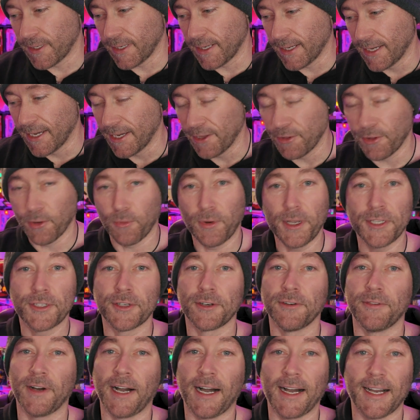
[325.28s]
The
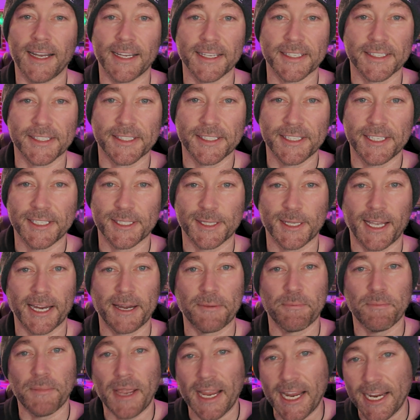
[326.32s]
Wizard of Oz is
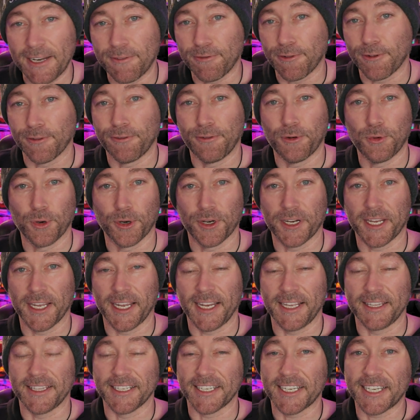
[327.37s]
like made for
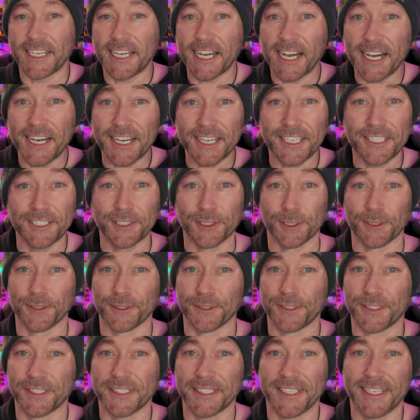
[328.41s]
4K. The
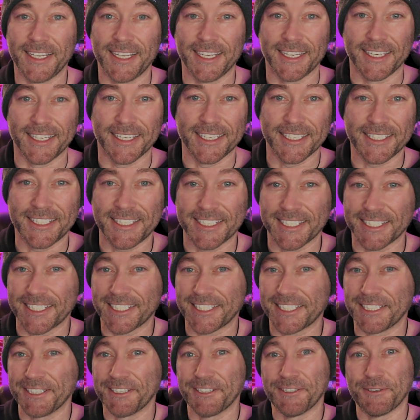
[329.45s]
colors in it
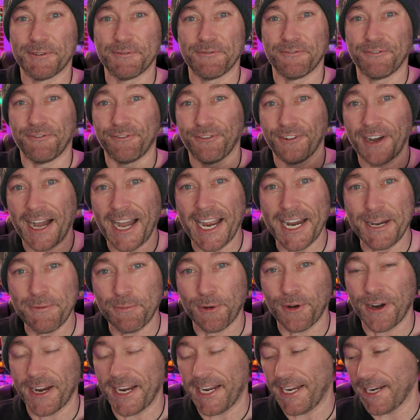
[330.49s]
just
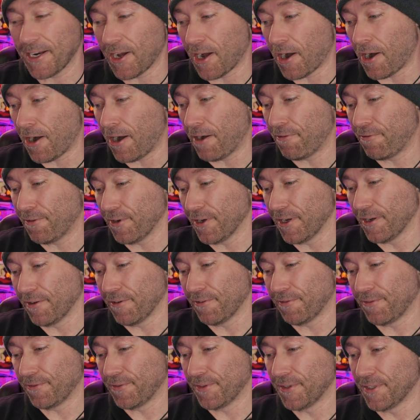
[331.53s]
vibrate off
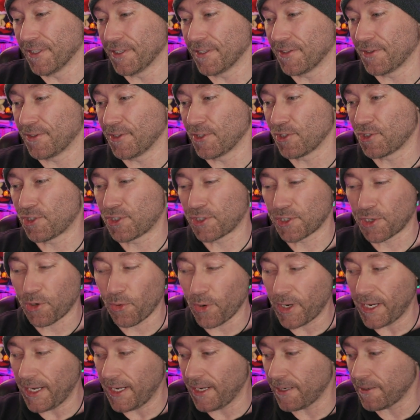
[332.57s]
of the
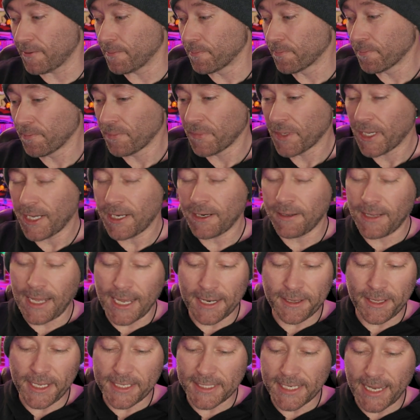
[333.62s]
screen. And a
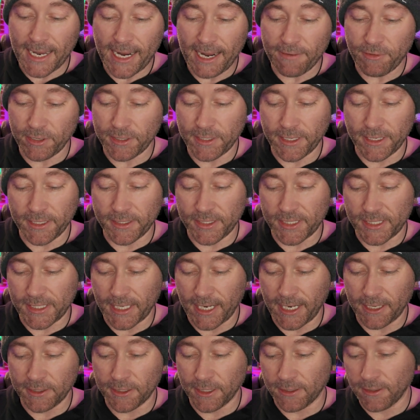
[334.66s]
lot of these I haven't done
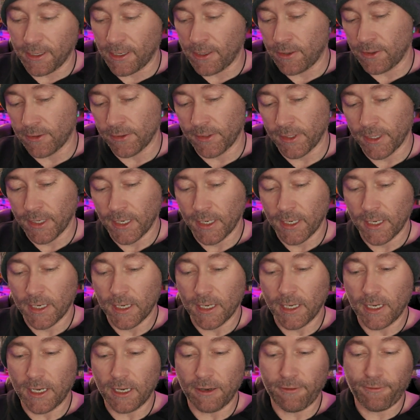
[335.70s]
standalone
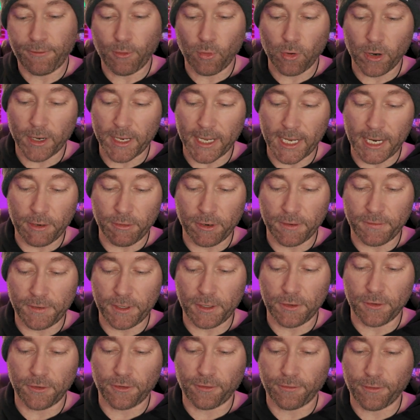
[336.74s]
4K
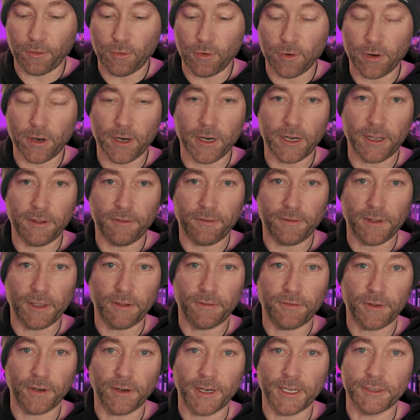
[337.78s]
reviews for.
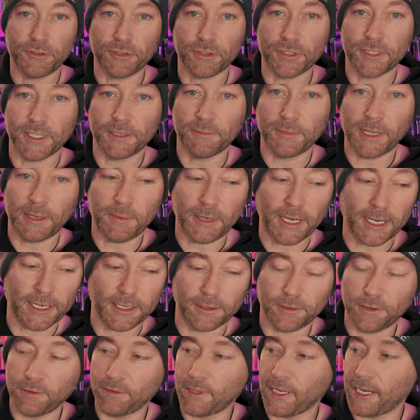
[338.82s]
If you're interested, maybe I
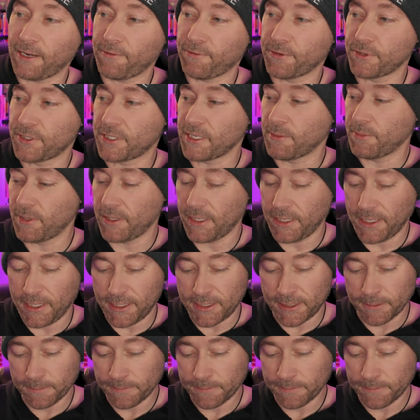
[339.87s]
could do that for some of these.